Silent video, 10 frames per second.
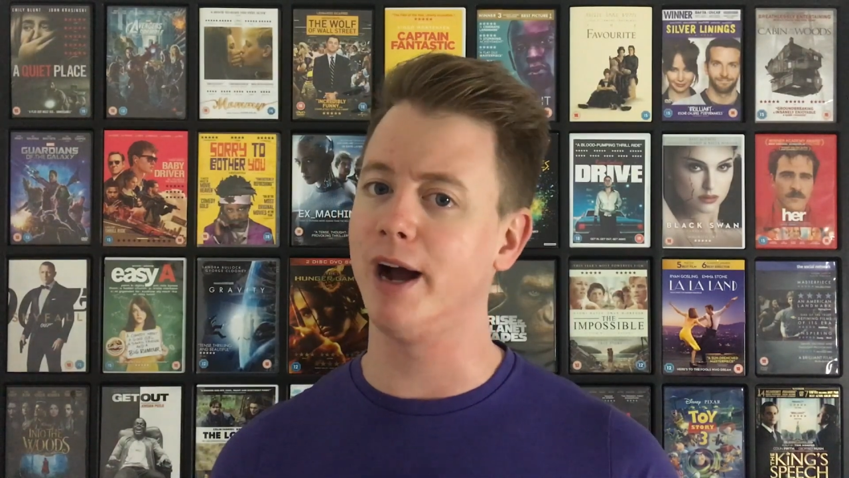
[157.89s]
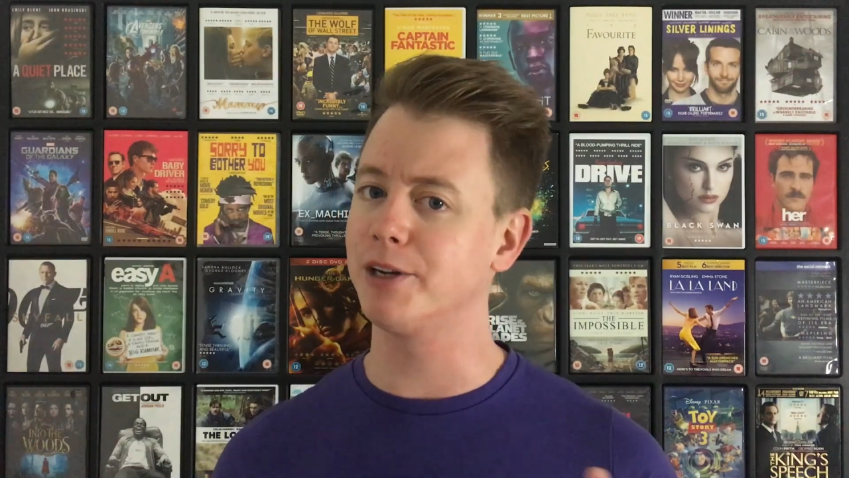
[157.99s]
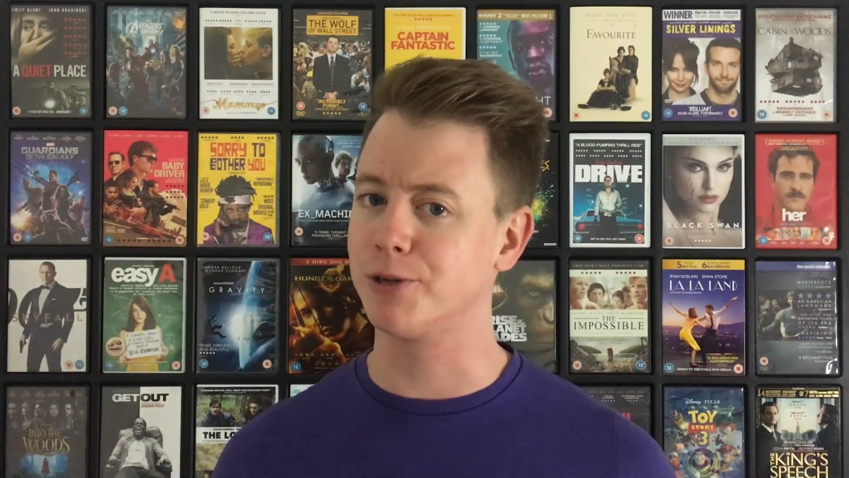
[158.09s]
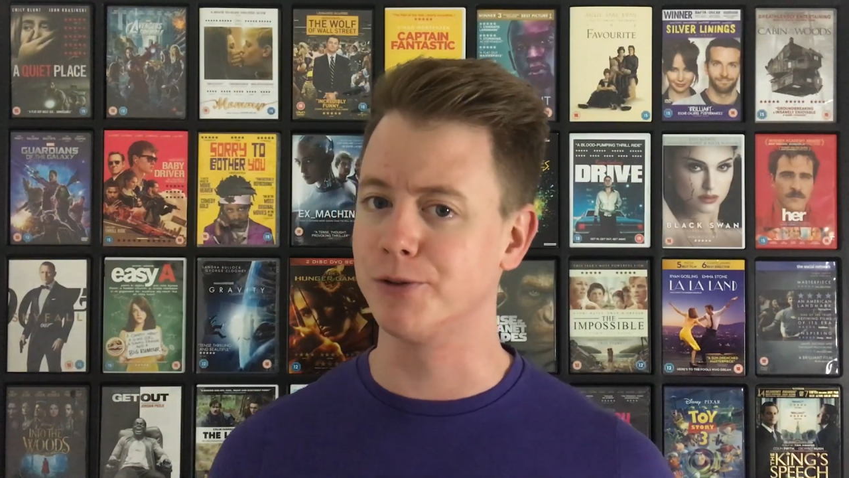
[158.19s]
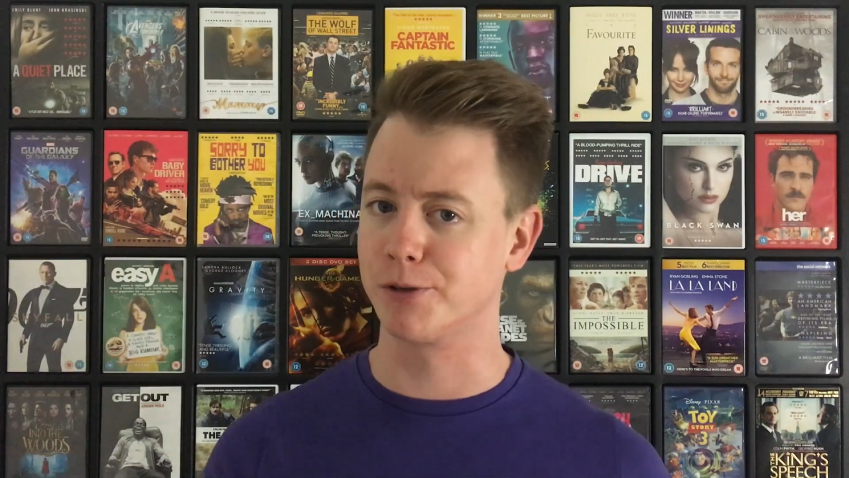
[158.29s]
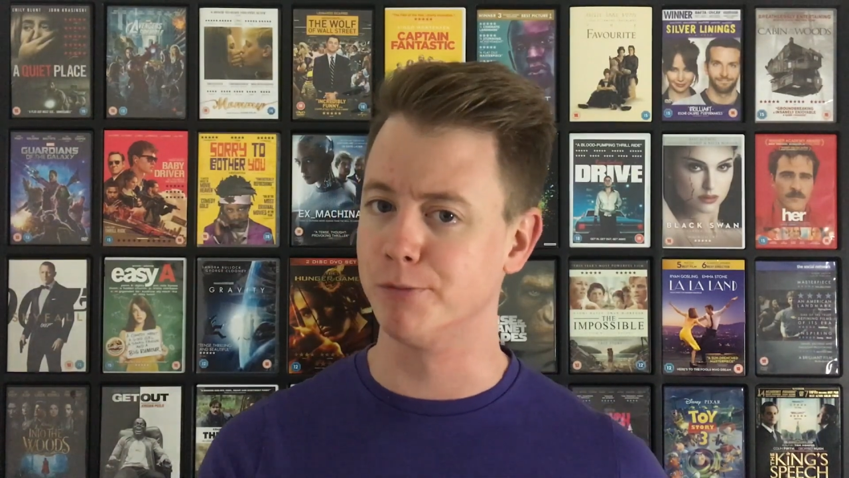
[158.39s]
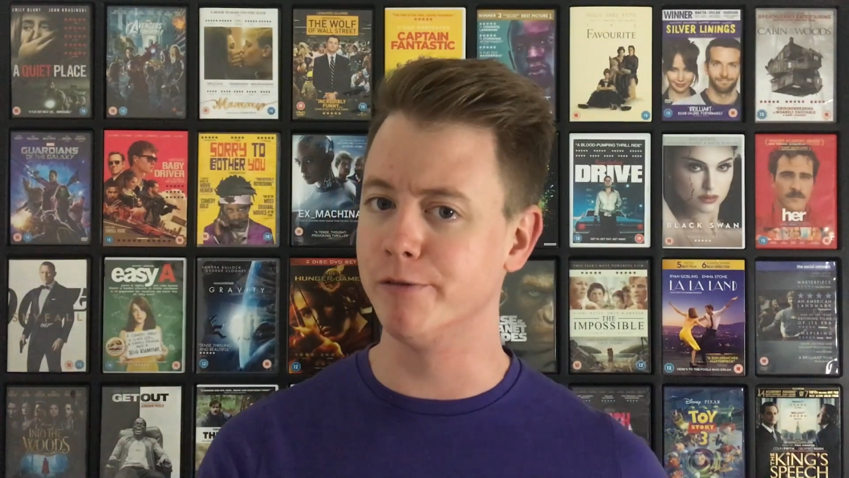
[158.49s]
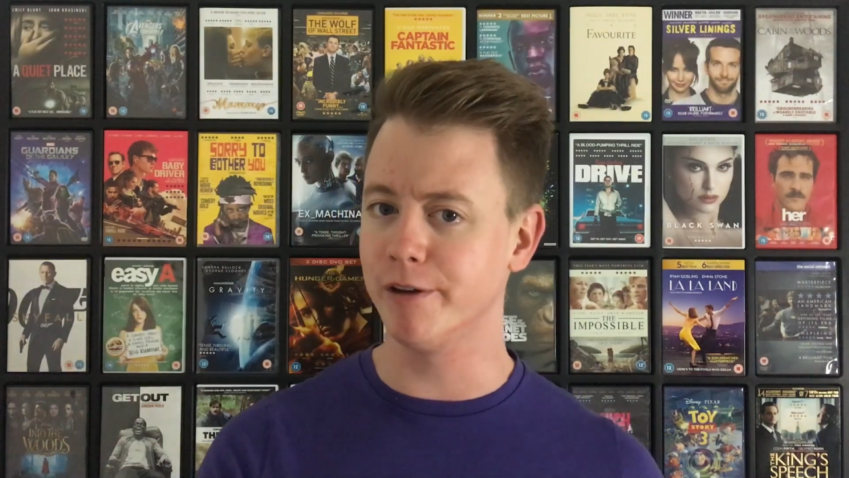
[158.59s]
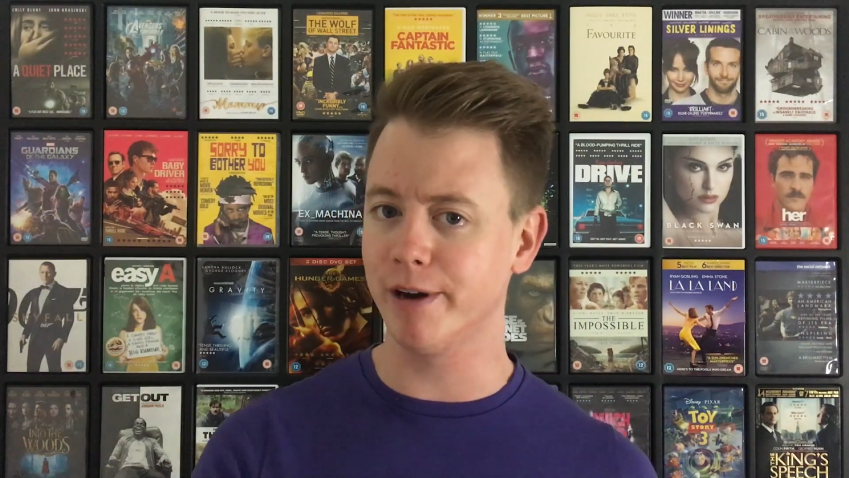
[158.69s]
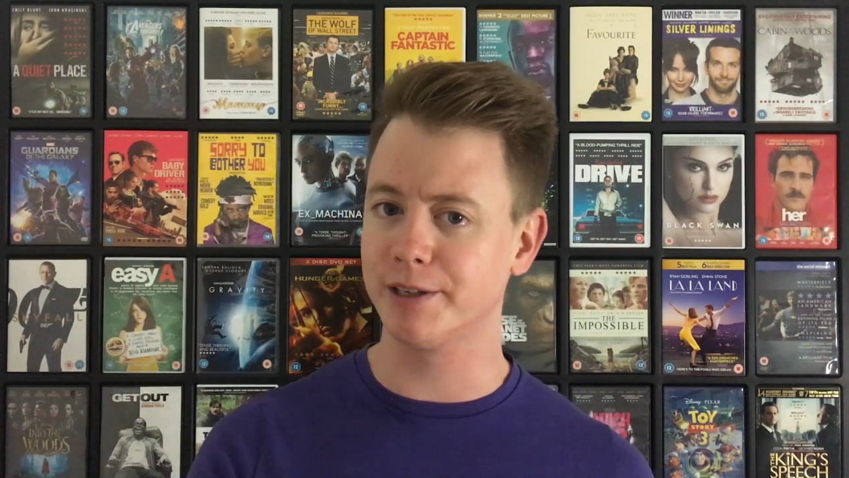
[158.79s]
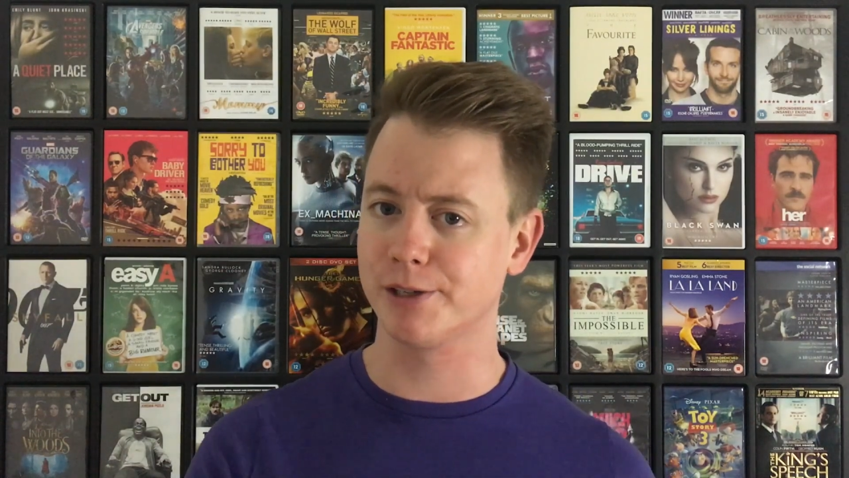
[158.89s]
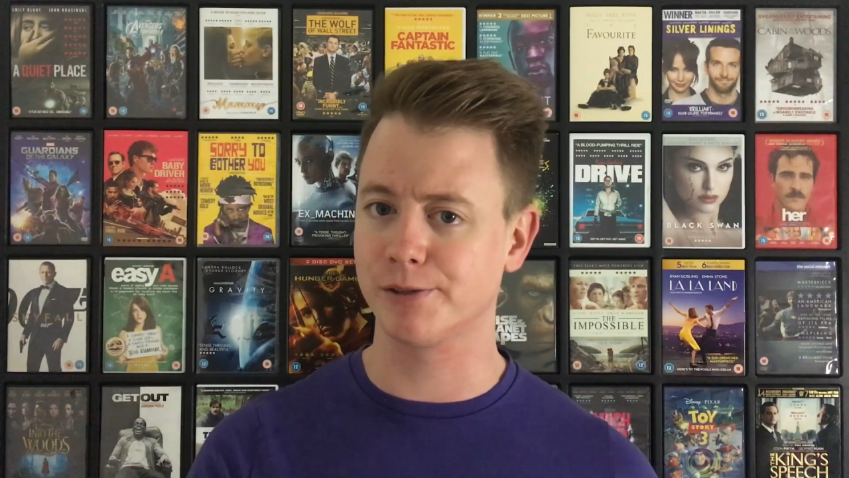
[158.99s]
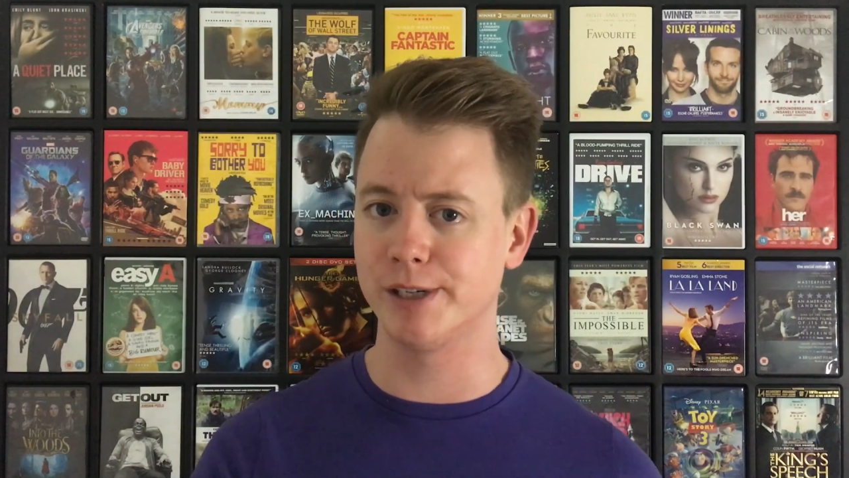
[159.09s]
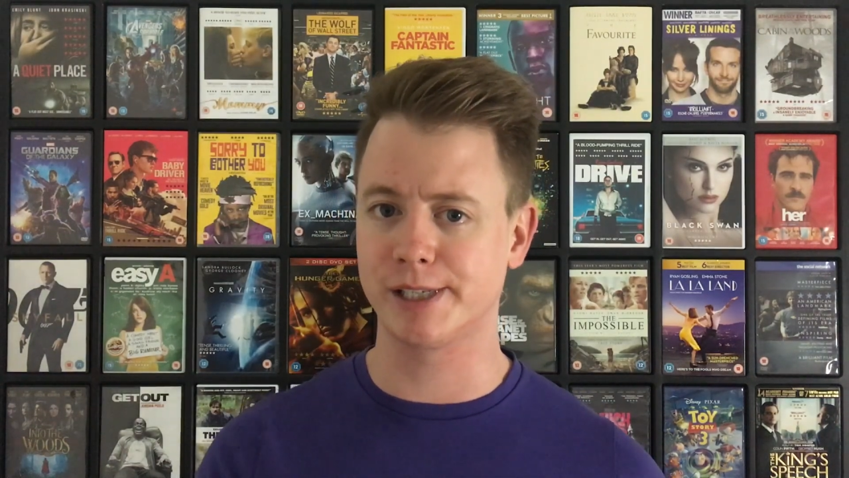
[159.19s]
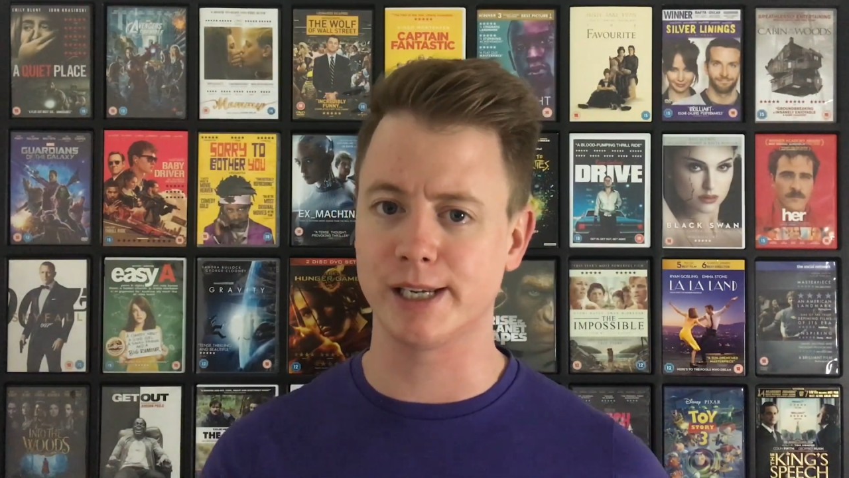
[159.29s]
iTunes movie rentals
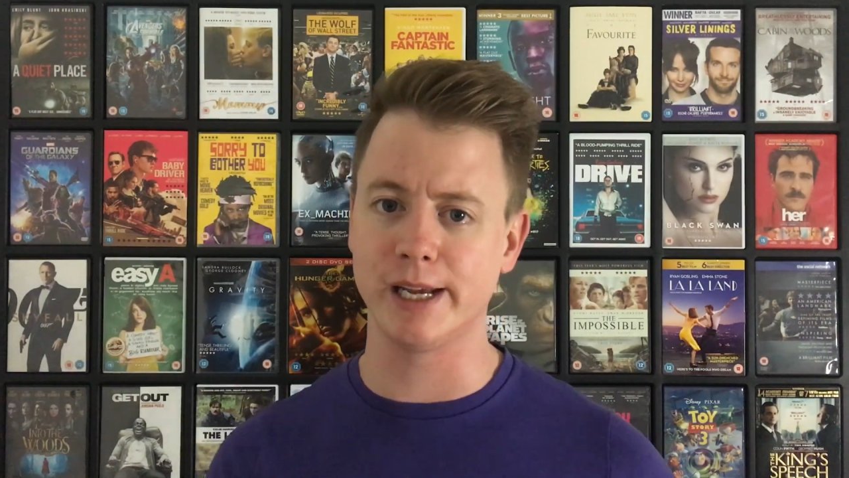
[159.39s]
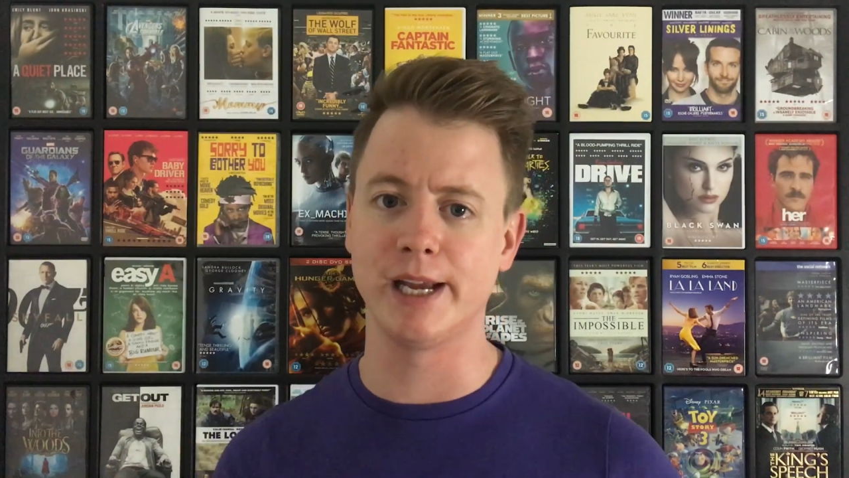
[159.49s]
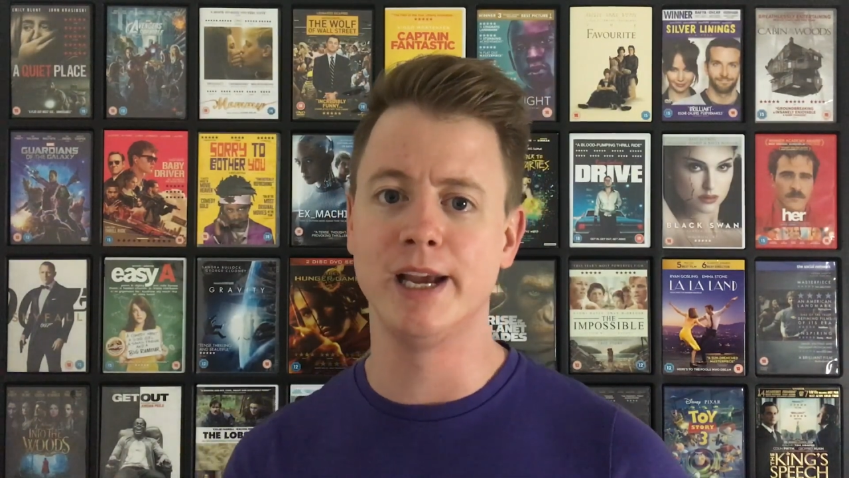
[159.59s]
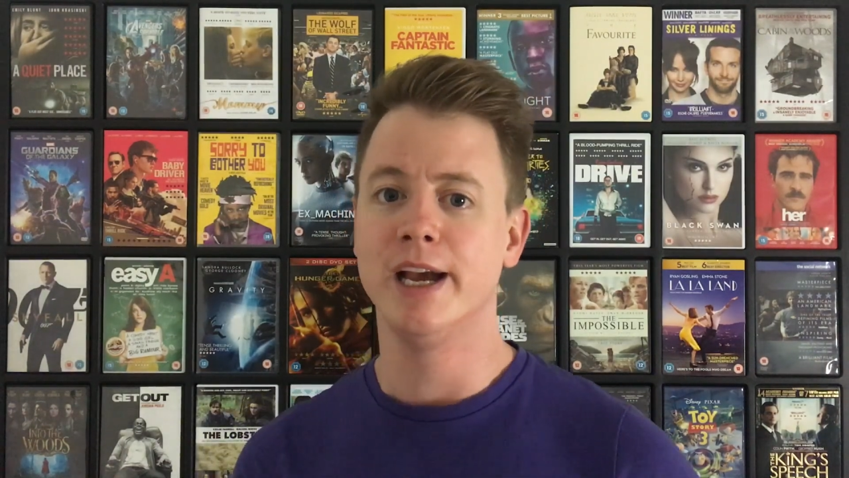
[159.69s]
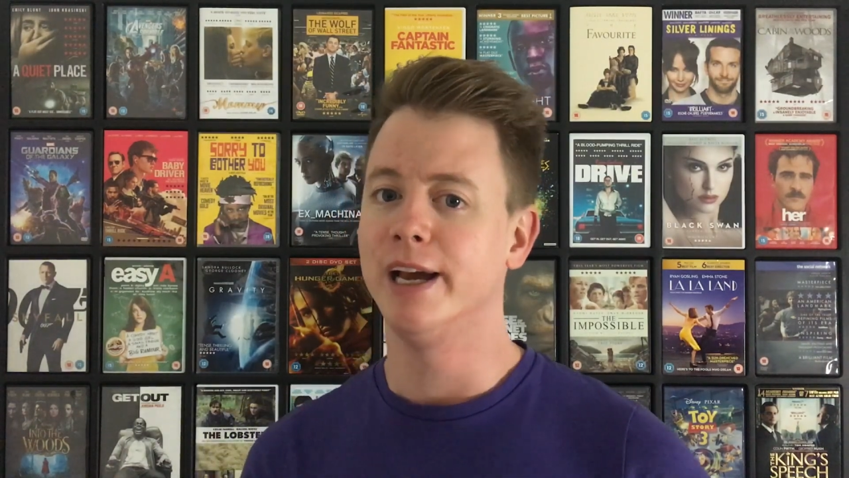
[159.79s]
recently.